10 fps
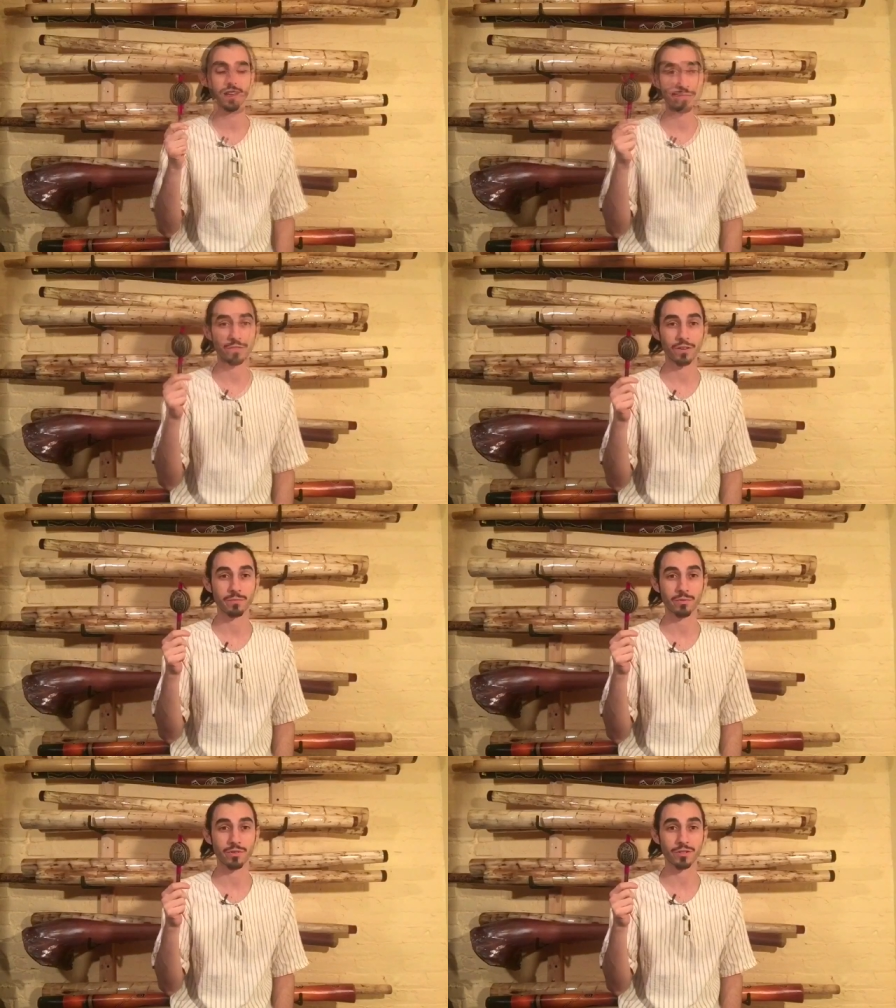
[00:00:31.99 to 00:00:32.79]
It's a very
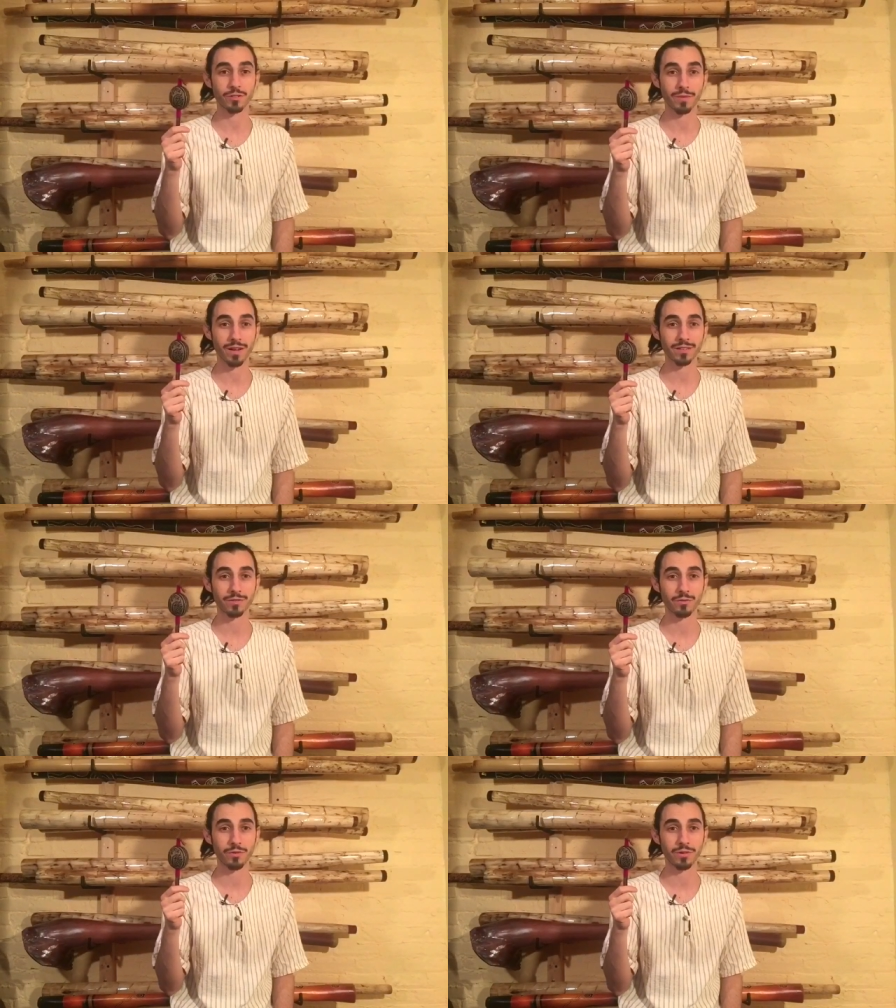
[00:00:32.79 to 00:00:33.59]
important shamanic
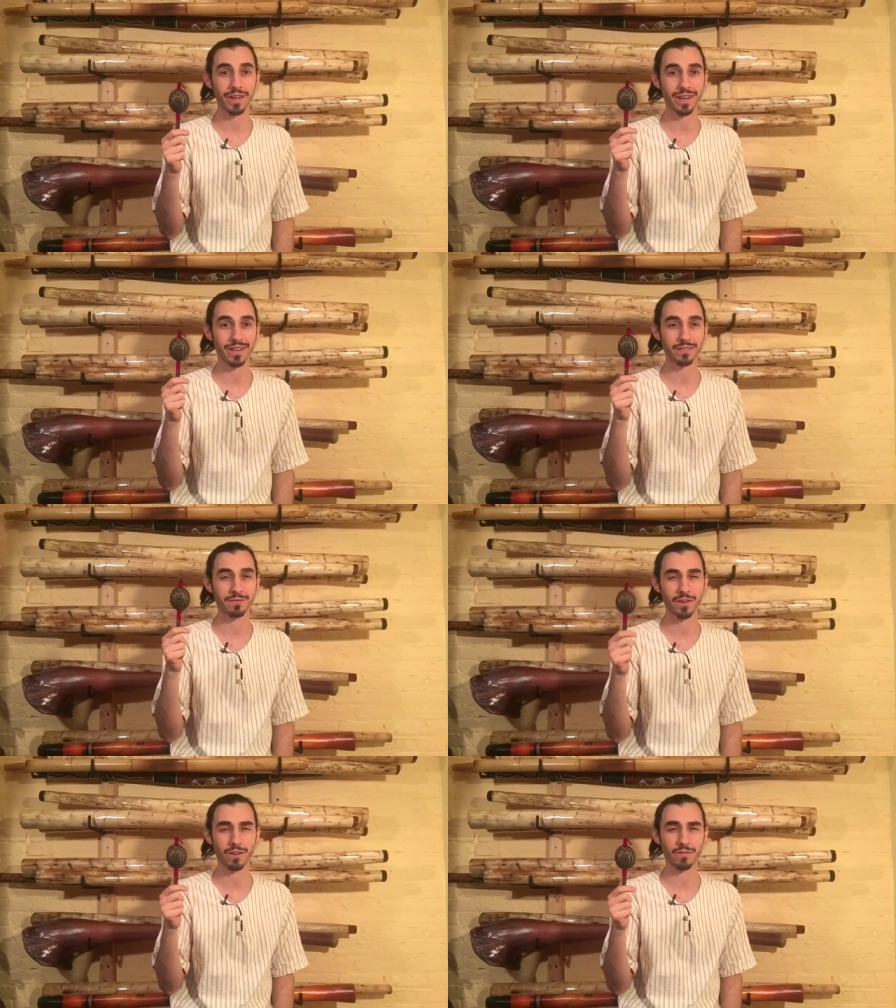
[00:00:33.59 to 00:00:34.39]
tool and is
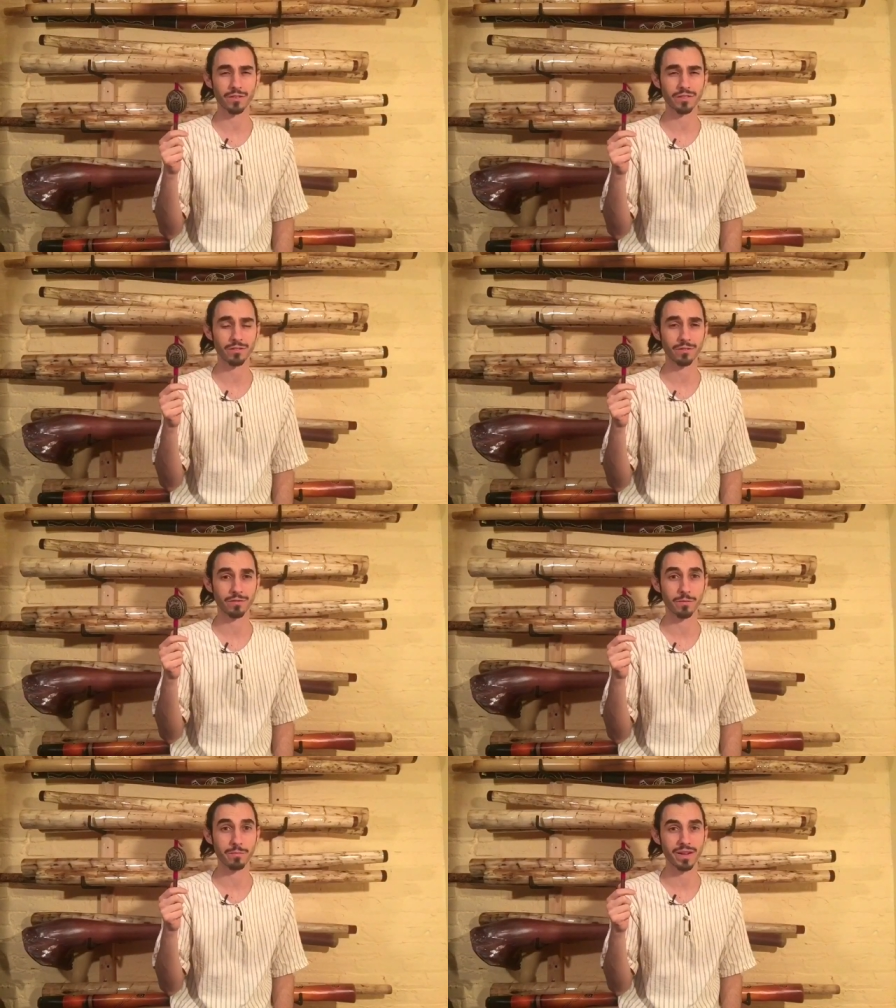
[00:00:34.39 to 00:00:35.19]
very versatile
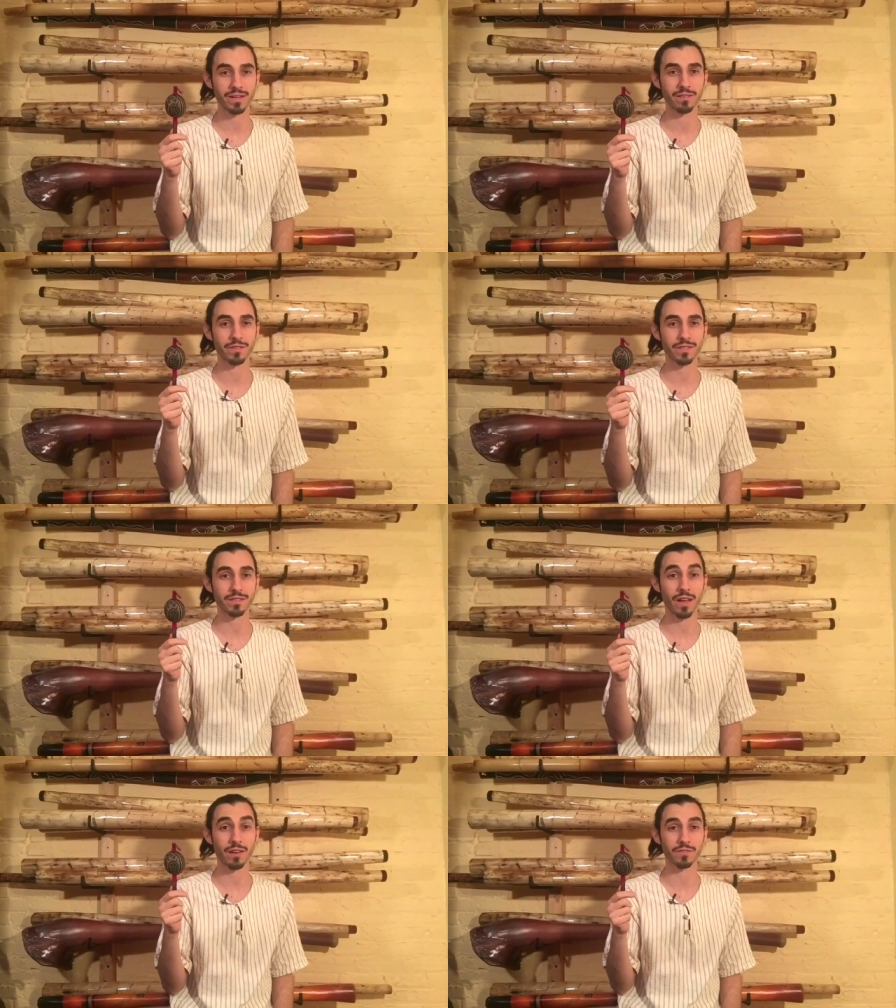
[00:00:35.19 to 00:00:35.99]
for many different
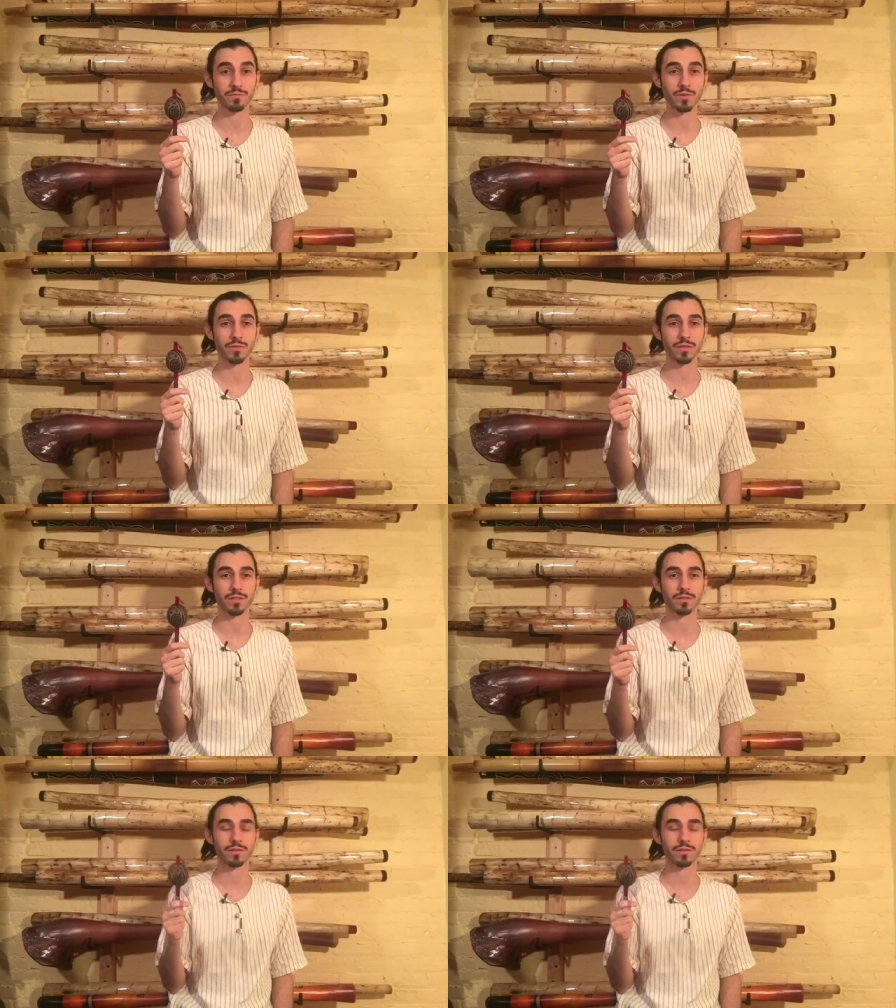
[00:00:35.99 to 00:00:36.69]
styles of music.